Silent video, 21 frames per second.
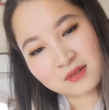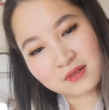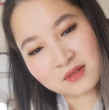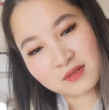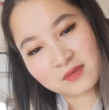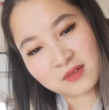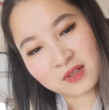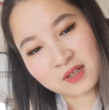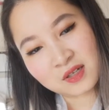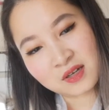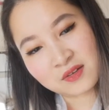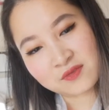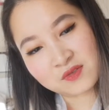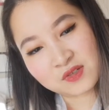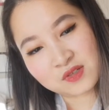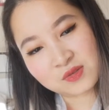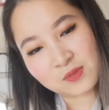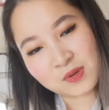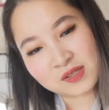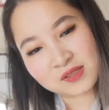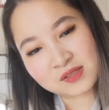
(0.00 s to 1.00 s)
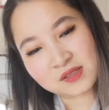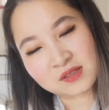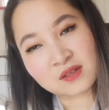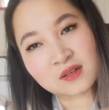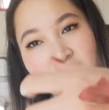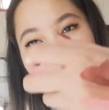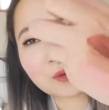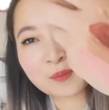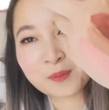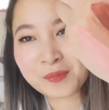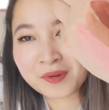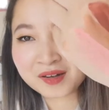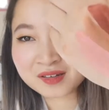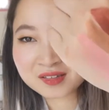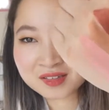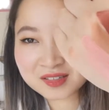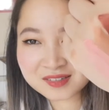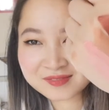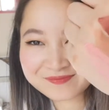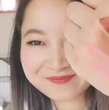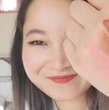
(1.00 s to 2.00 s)
I feel like I've just wasted a lot, but
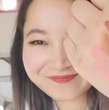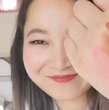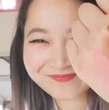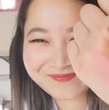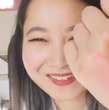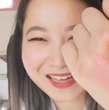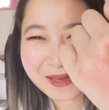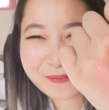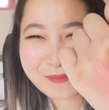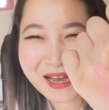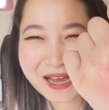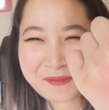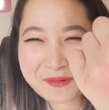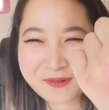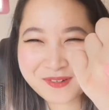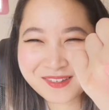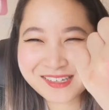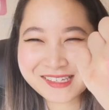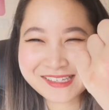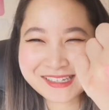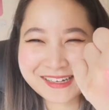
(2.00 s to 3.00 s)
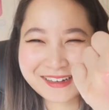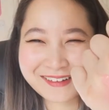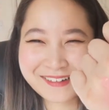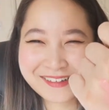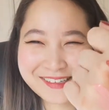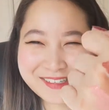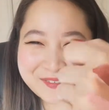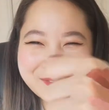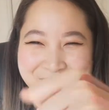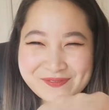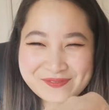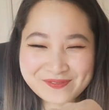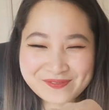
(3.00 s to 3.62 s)
I'm happy with these colours.